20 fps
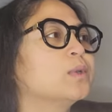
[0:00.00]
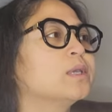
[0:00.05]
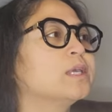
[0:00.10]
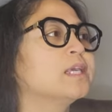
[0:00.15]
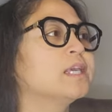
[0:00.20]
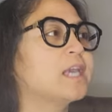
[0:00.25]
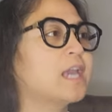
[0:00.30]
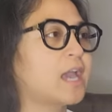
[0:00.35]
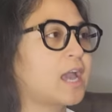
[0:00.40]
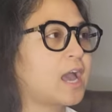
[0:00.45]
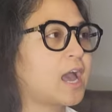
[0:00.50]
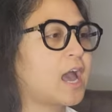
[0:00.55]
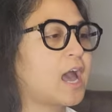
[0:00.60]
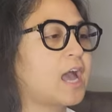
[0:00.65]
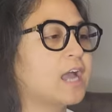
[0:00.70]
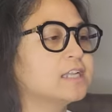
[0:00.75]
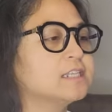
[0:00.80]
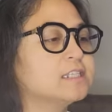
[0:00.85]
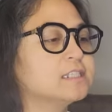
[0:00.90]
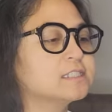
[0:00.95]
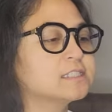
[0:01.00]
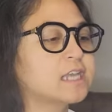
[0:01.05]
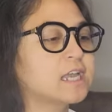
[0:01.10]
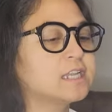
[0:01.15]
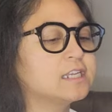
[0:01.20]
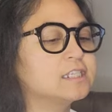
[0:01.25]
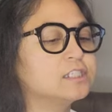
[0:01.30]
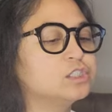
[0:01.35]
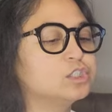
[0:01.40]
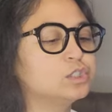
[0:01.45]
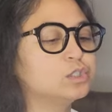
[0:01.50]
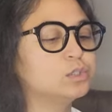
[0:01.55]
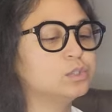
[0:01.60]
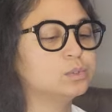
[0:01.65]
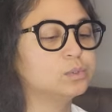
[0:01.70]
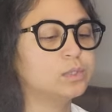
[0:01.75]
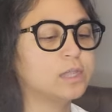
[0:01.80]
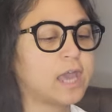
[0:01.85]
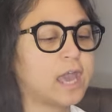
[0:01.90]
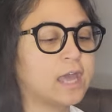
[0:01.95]
yeah, I decided to
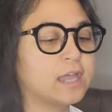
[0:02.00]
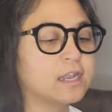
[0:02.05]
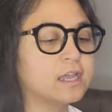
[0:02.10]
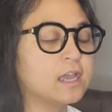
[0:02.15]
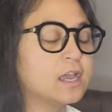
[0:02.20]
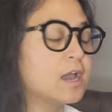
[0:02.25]
do that.